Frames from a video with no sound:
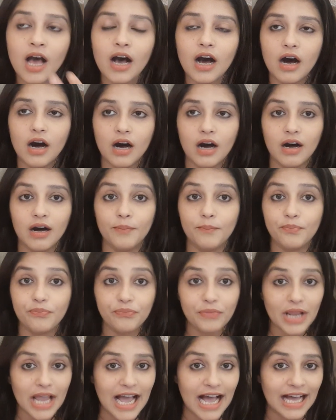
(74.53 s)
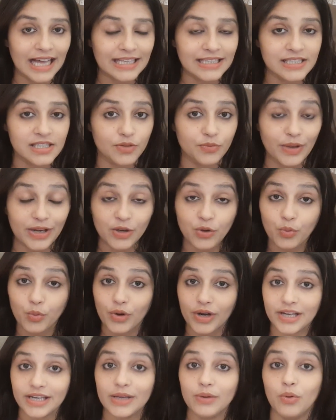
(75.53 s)
and when you
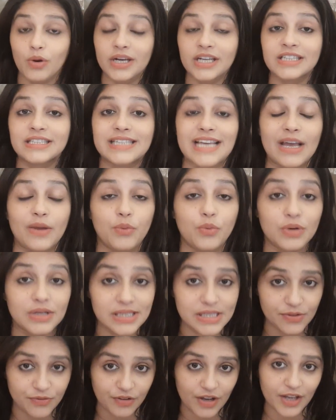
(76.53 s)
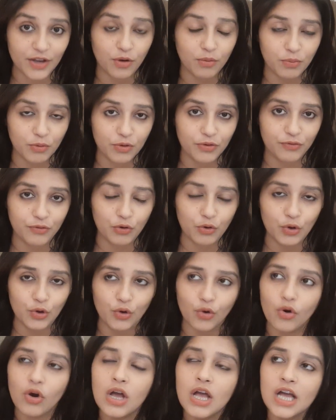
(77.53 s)
really want to diversify your
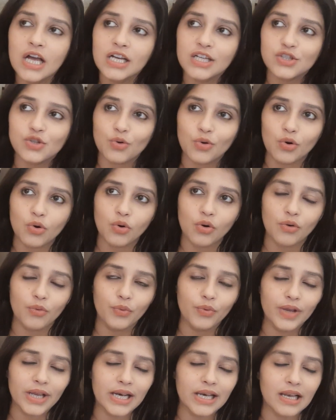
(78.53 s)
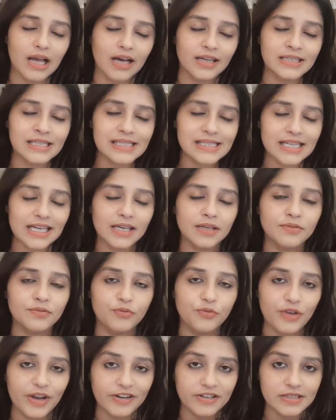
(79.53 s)
portfolio. So we'll
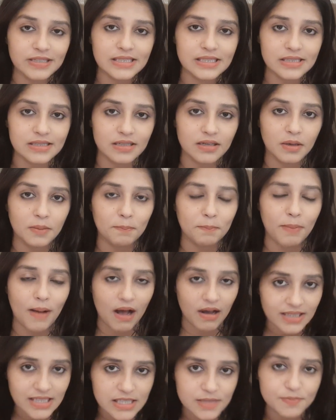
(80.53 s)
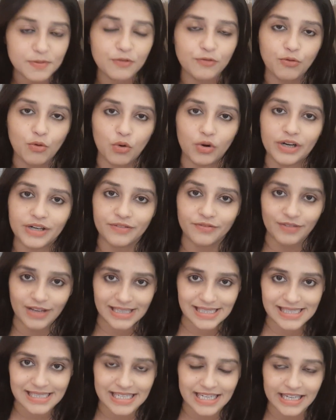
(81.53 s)
understand various parts before
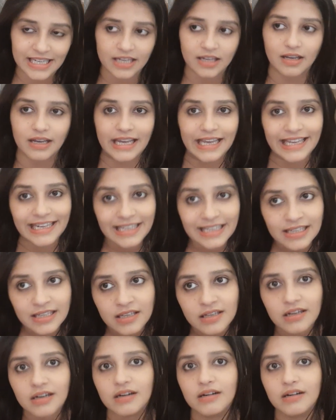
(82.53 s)
investing in